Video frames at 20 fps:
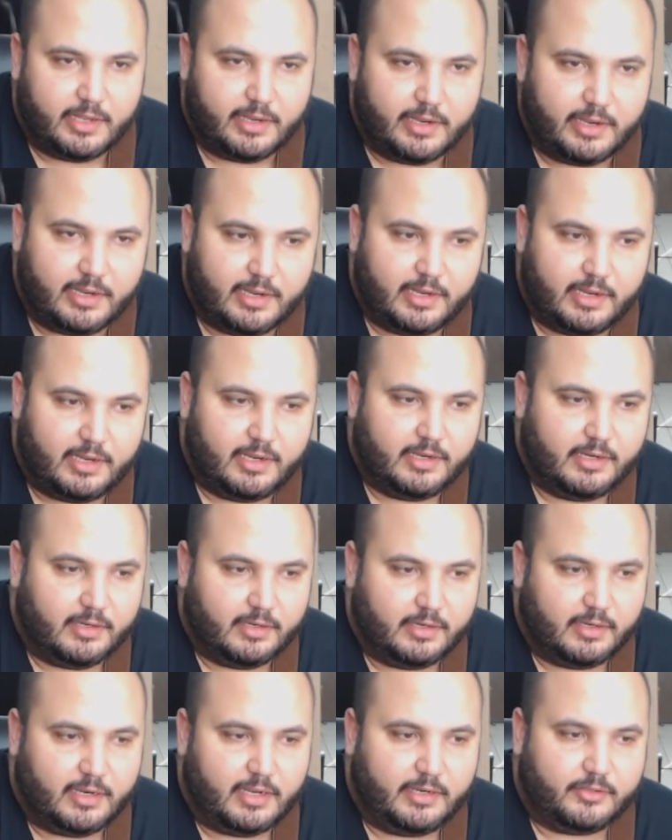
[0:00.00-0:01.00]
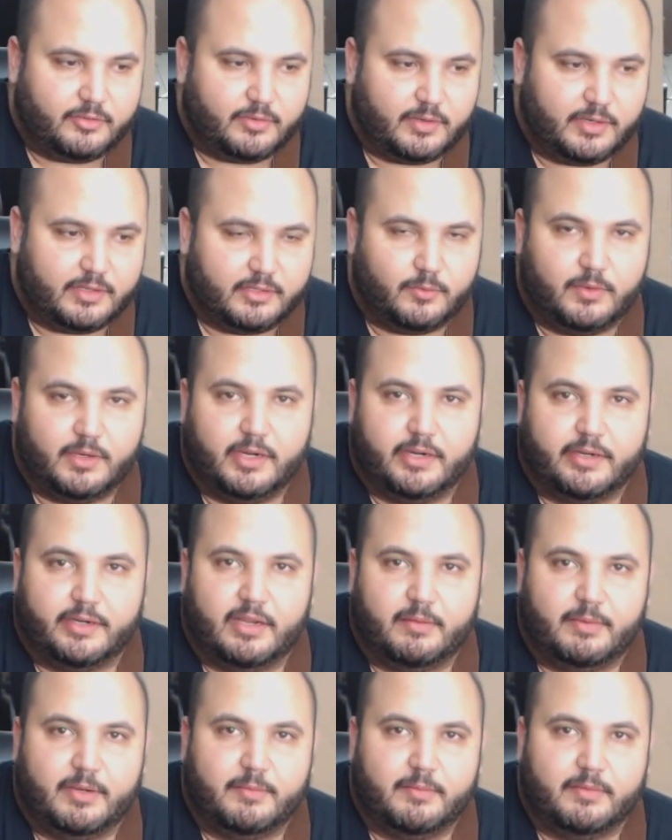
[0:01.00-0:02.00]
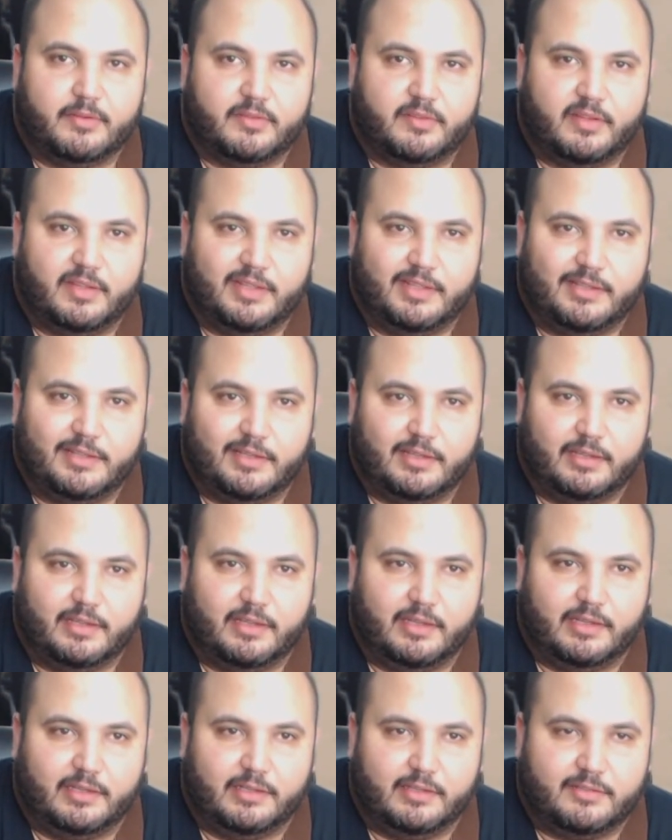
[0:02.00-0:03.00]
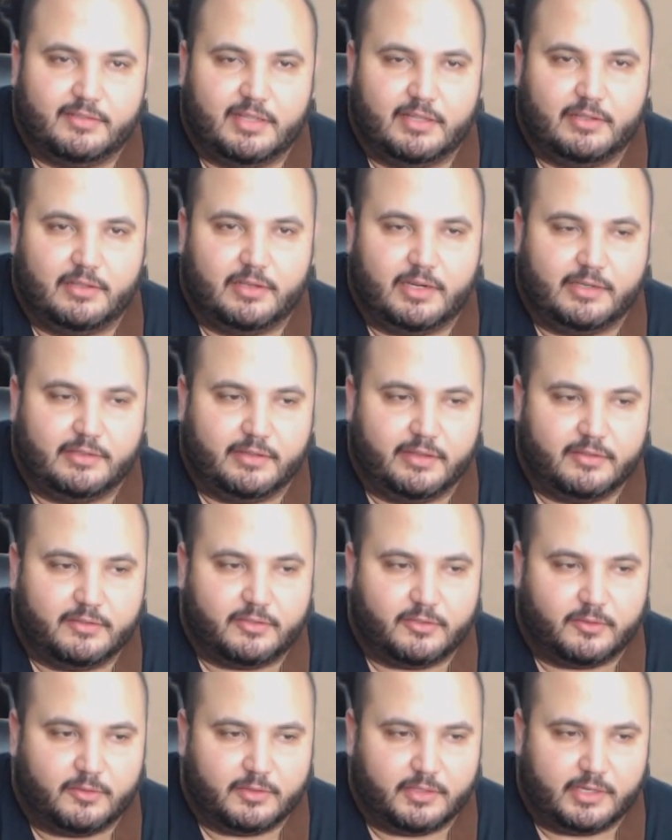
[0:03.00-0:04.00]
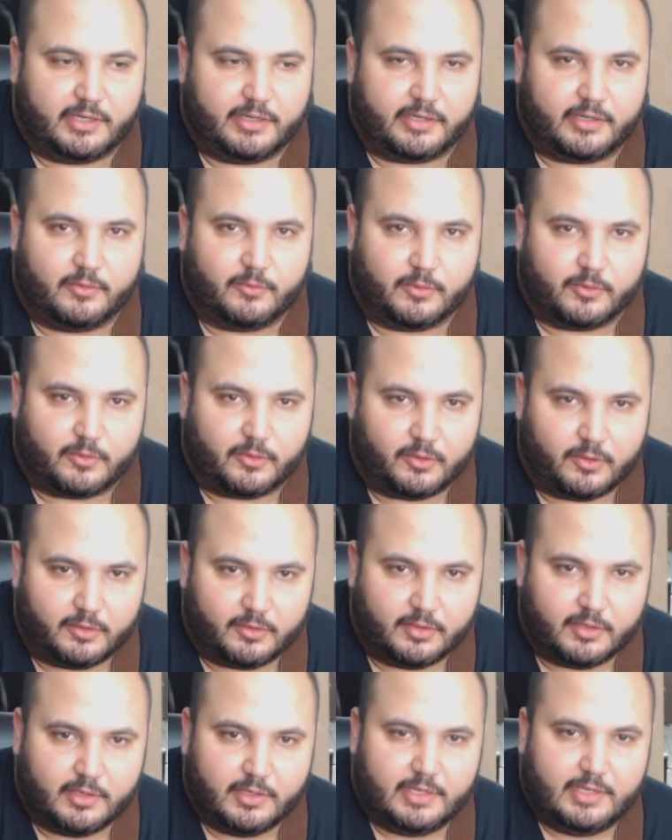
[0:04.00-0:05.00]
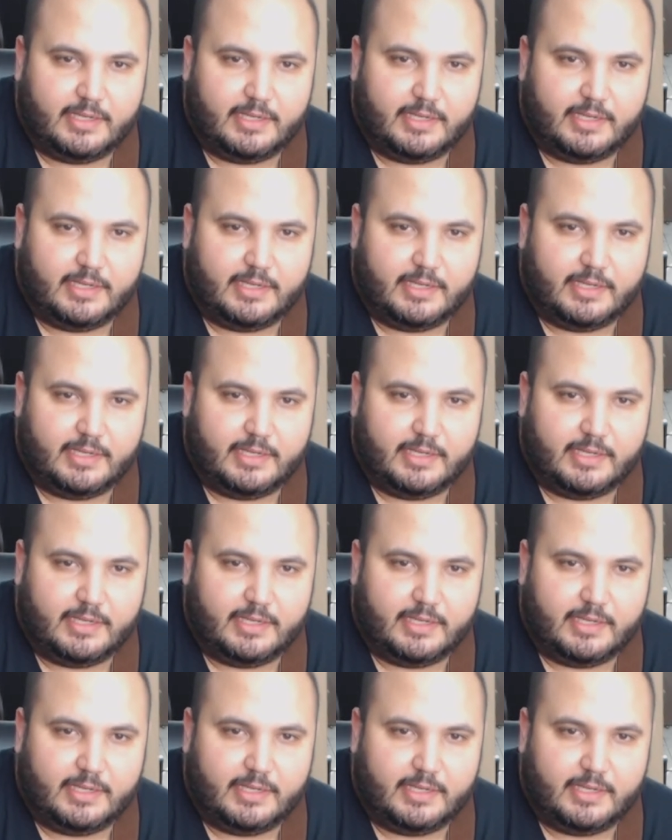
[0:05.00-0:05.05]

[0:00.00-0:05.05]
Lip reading: and I tried the one I got by mistake, and they sounded identical that I can recall.